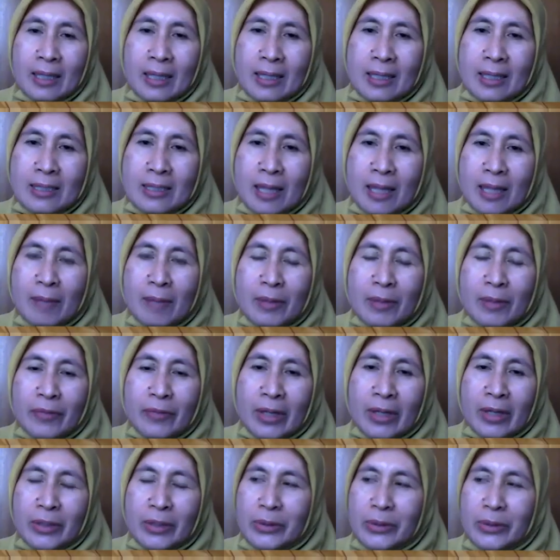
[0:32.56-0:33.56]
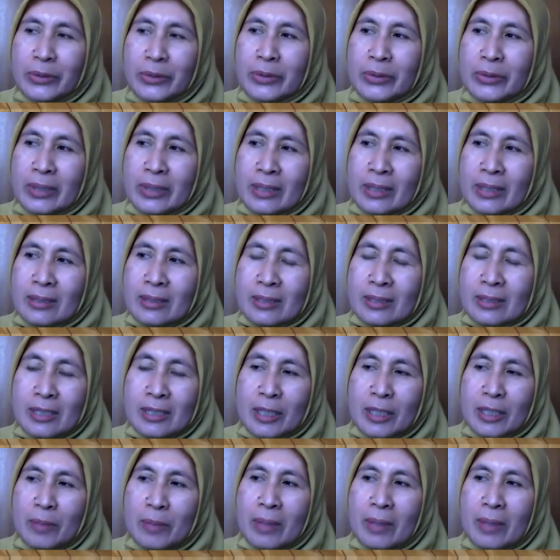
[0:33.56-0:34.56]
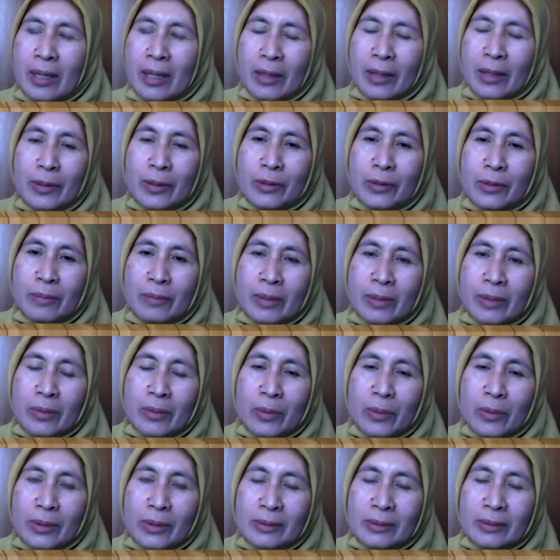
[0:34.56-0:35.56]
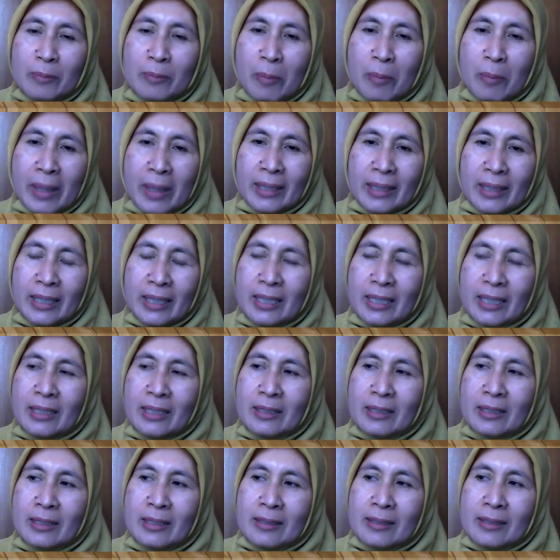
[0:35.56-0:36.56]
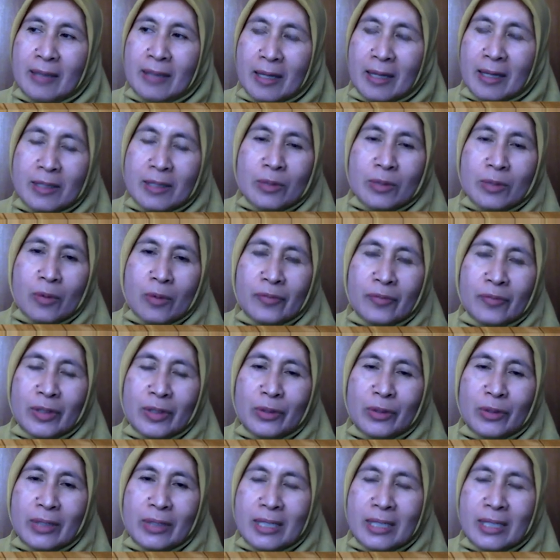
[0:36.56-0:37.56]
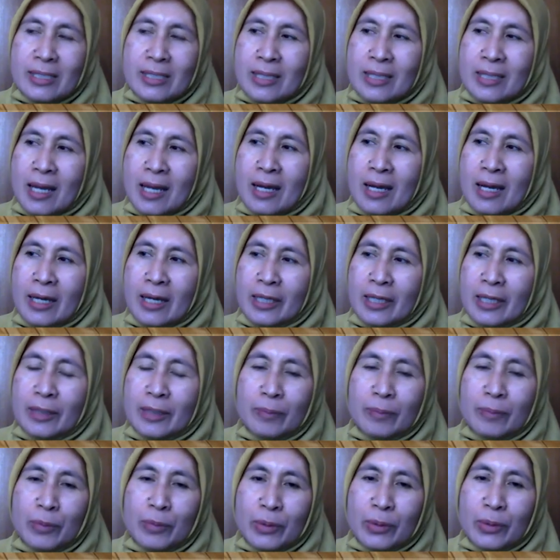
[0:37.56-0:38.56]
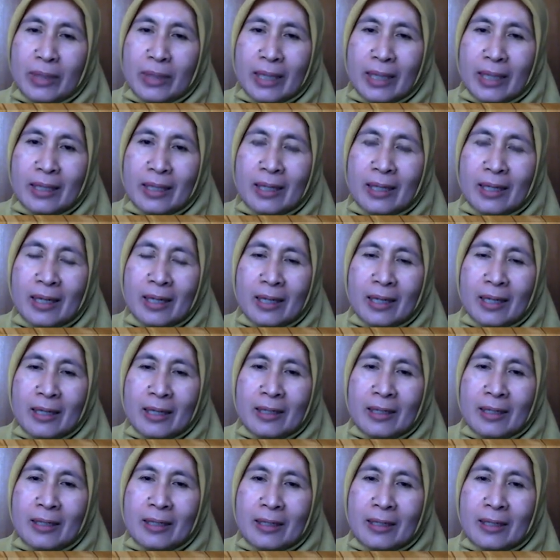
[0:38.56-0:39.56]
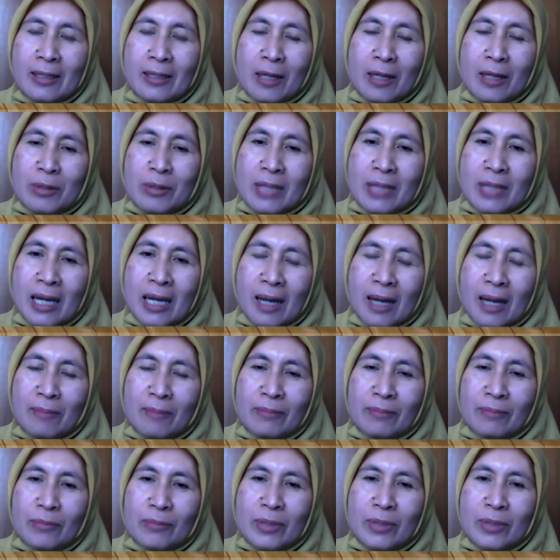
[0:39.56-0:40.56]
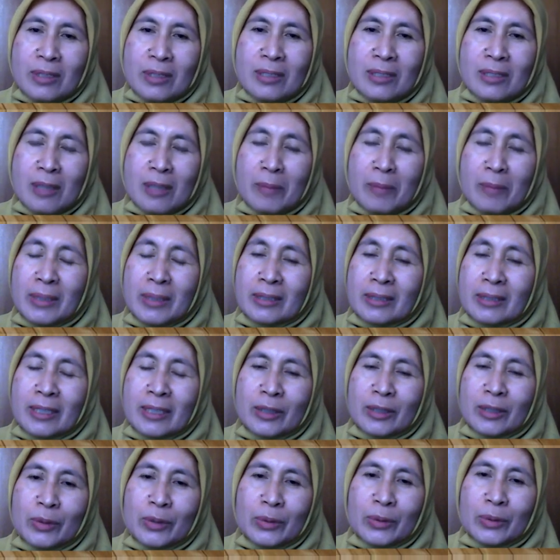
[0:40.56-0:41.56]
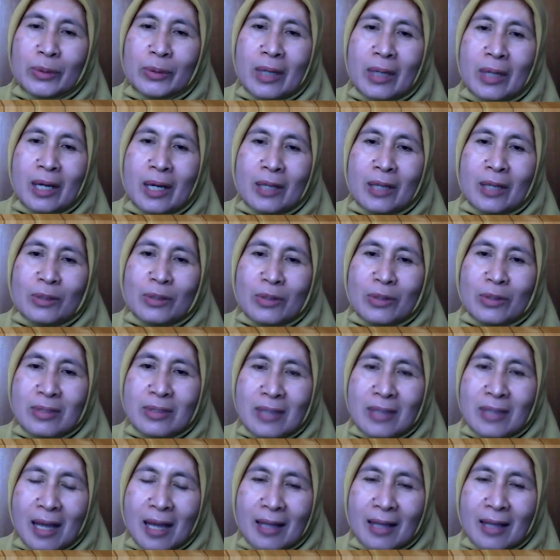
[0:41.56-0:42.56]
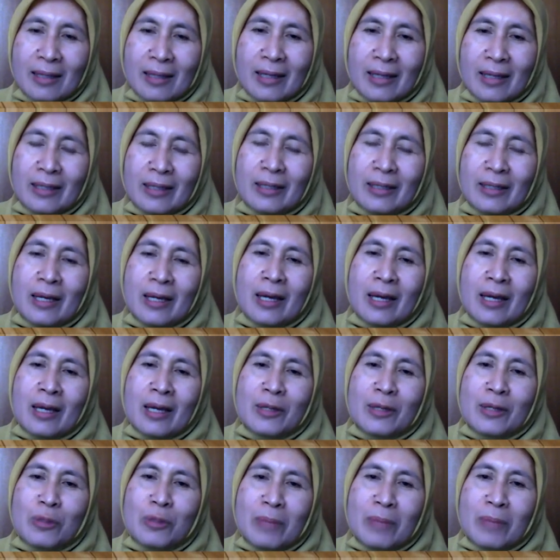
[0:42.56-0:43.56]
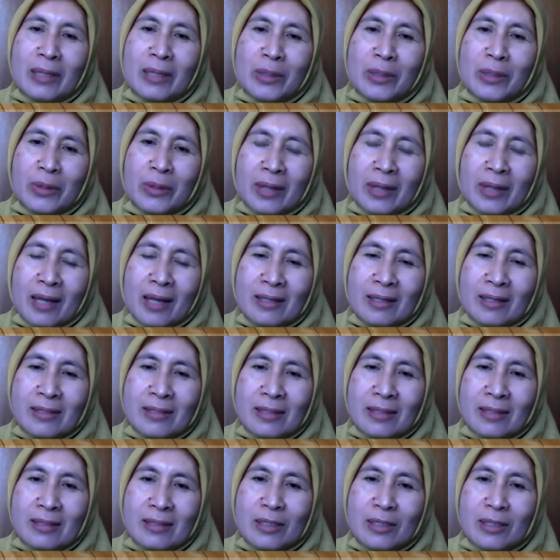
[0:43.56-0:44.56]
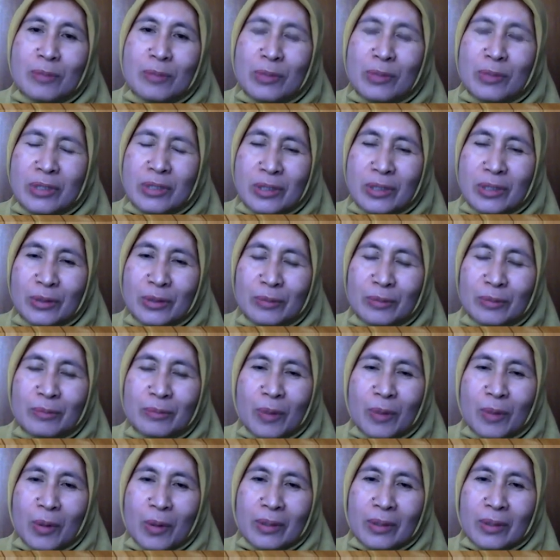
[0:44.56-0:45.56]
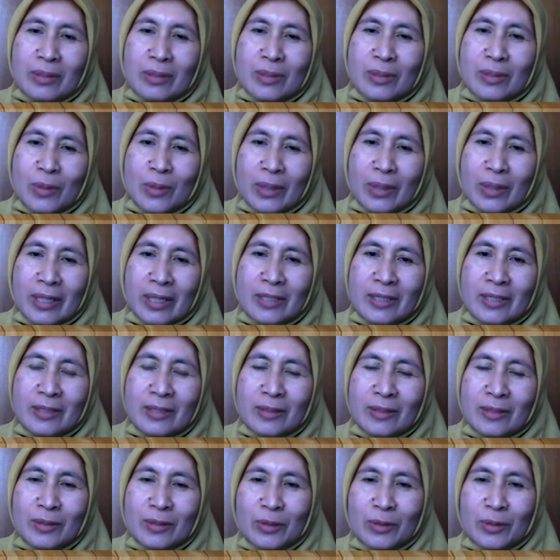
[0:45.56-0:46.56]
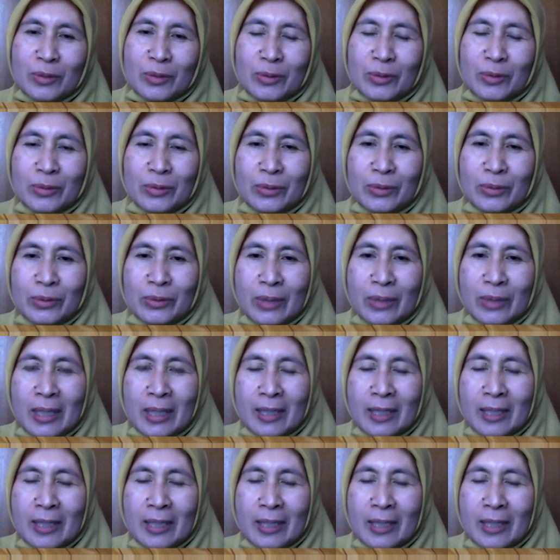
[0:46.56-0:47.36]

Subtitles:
Islamic Value in Sustainable Economic Growth Planning, the case of Indonesia and Brunei Darussalam, which is submitted to Social and Humaniora Research Symposium or SORES 2020